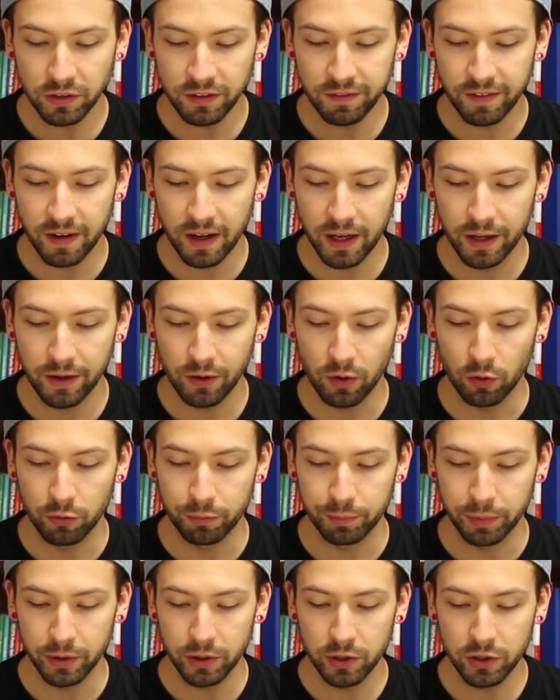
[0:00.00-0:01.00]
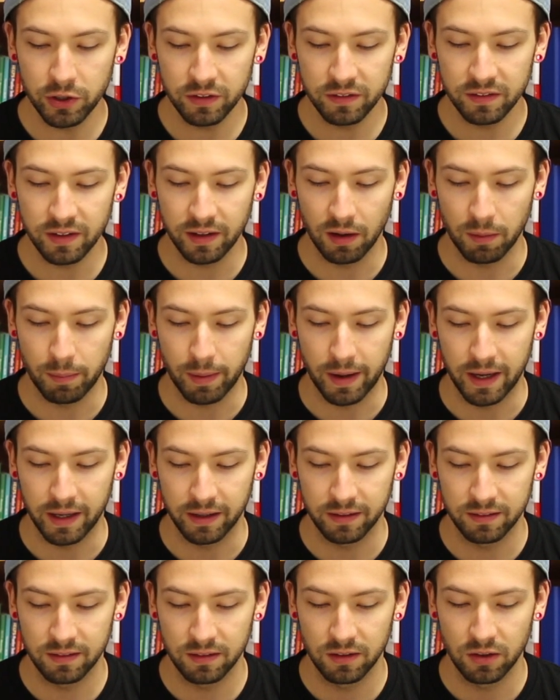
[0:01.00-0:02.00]
the divan of Persian
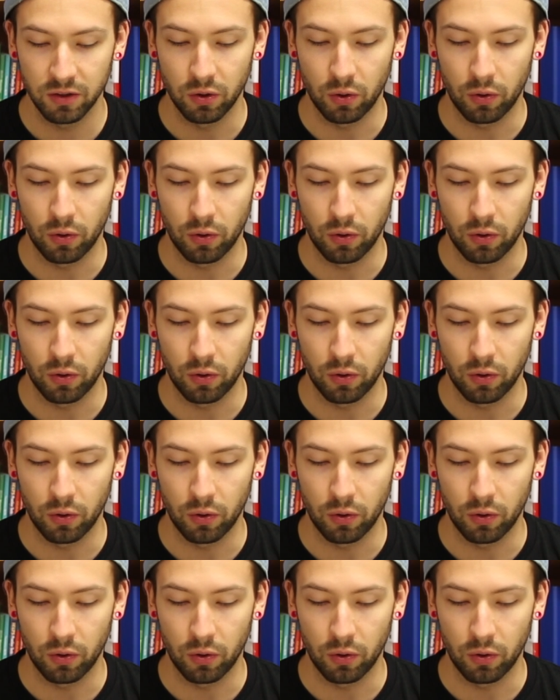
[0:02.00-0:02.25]
saddlebags